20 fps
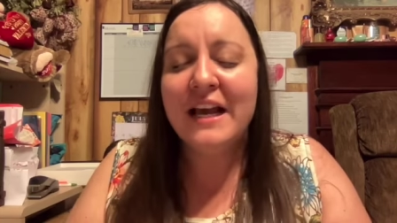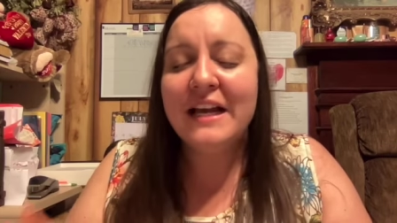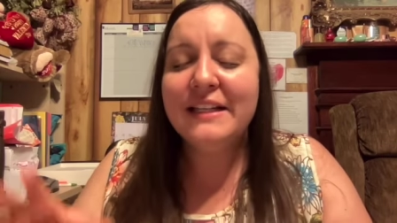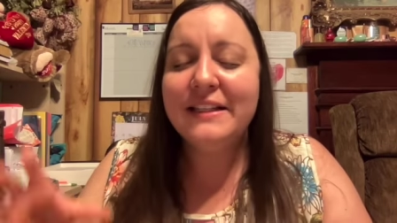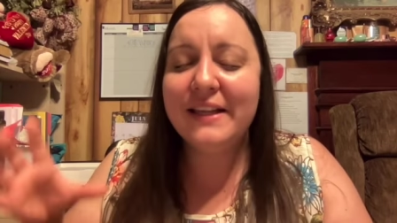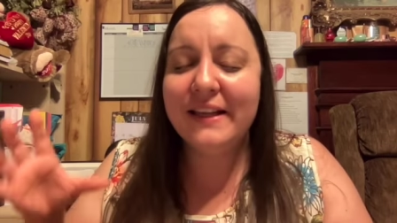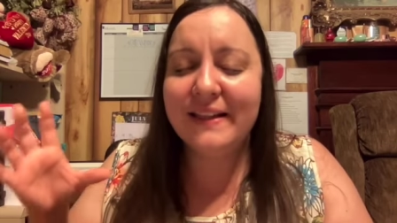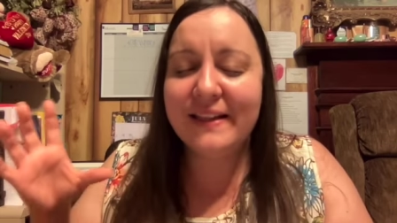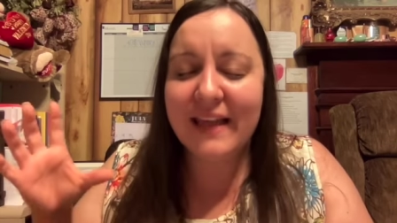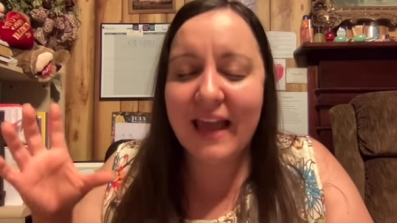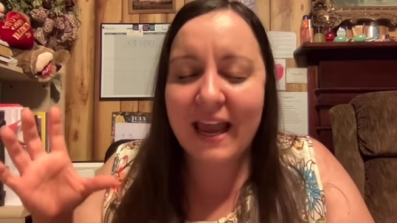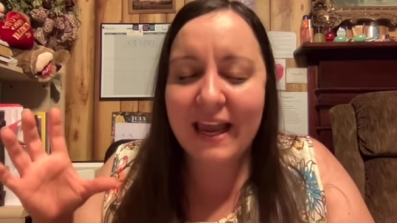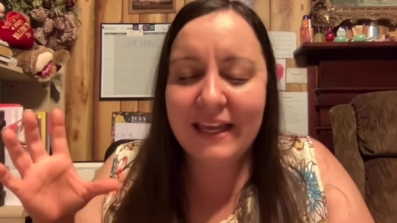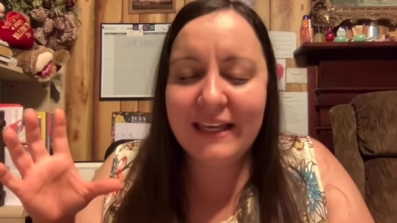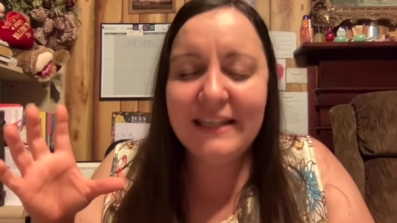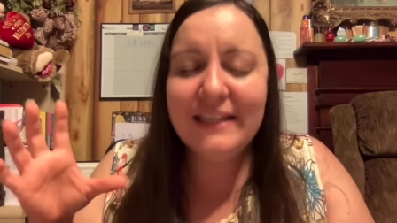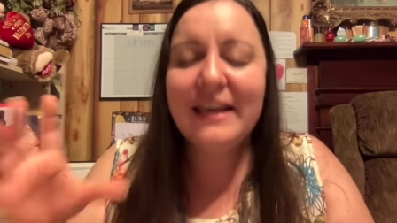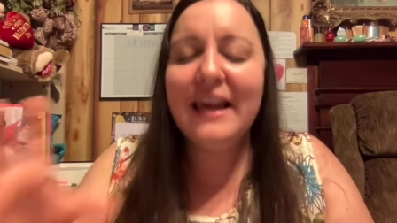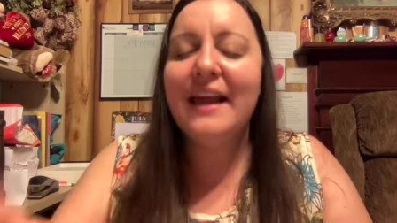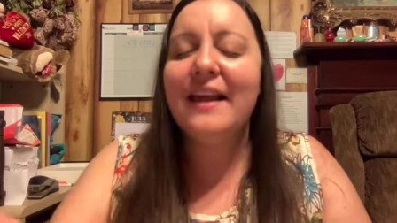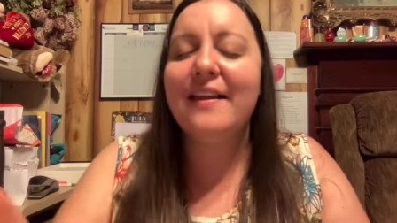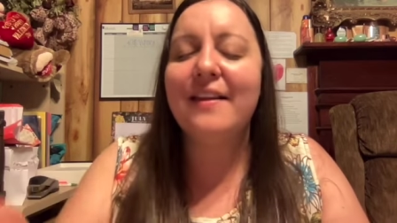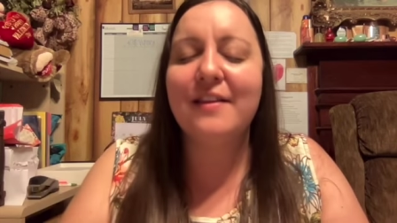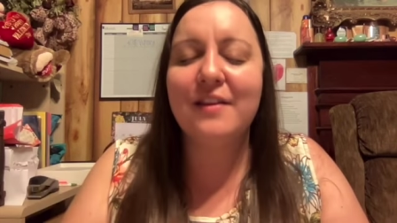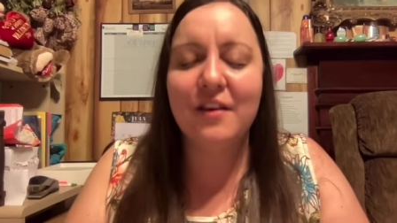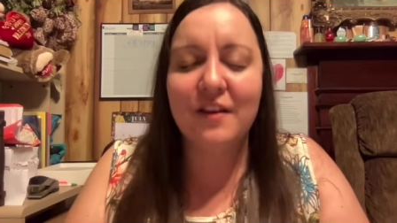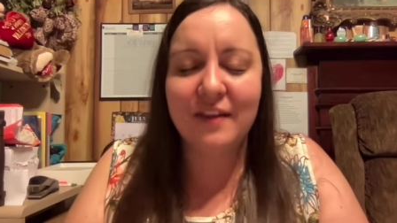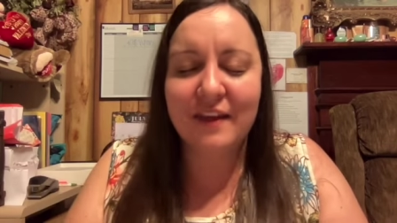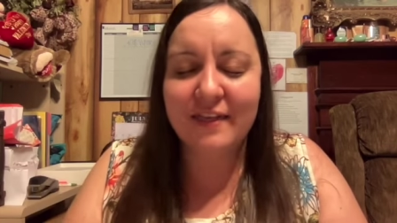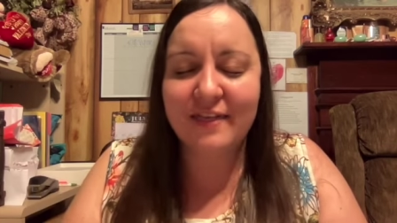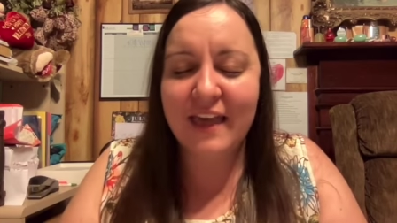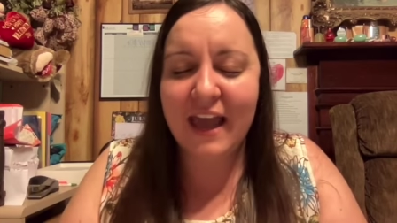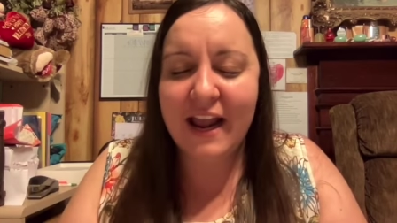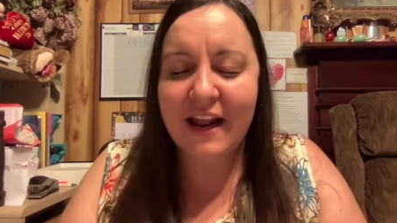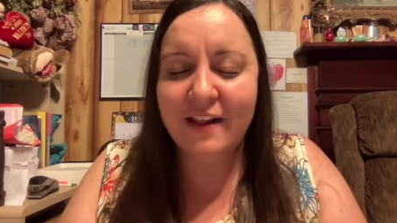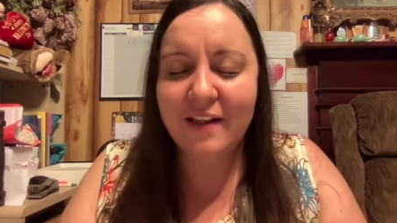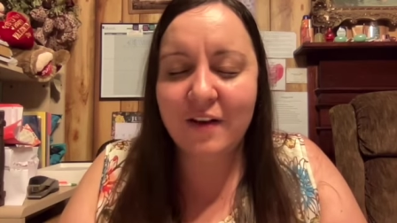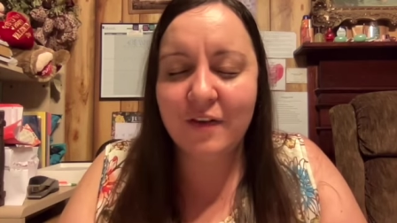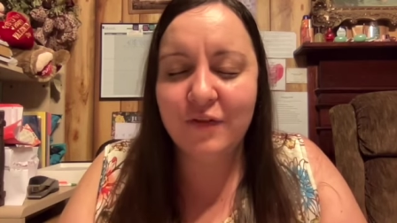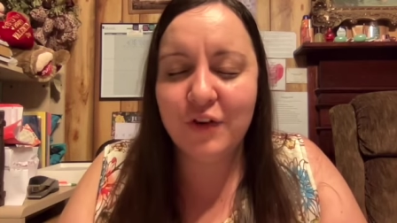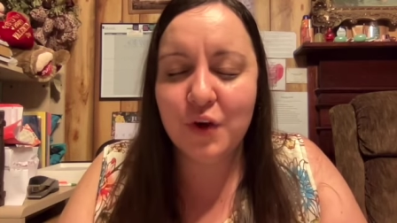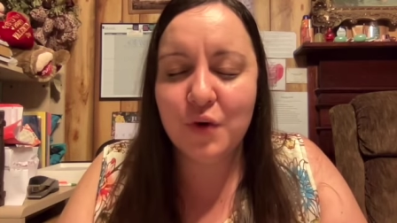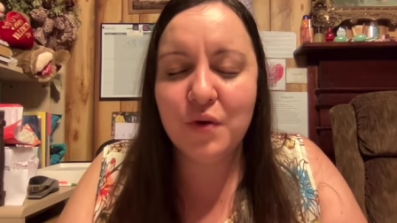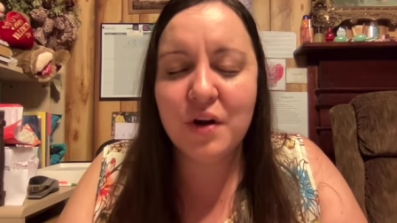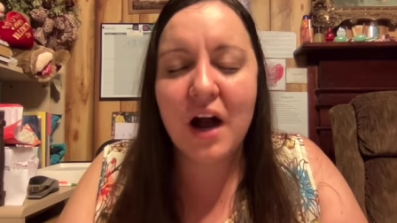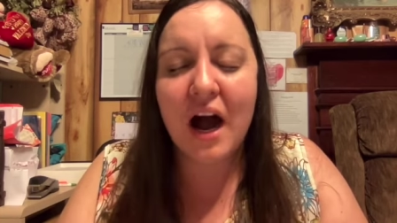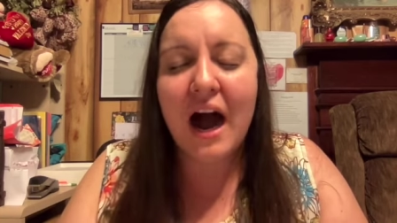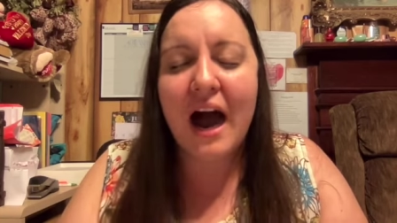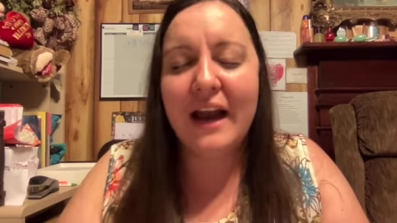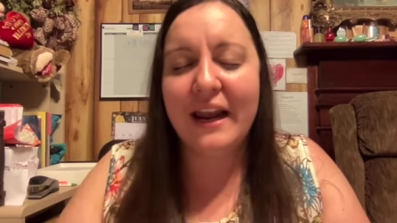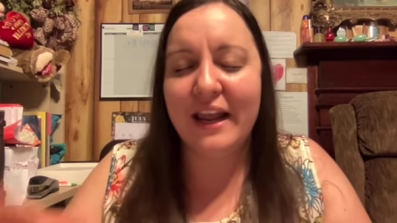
to say yes to the things of you, God,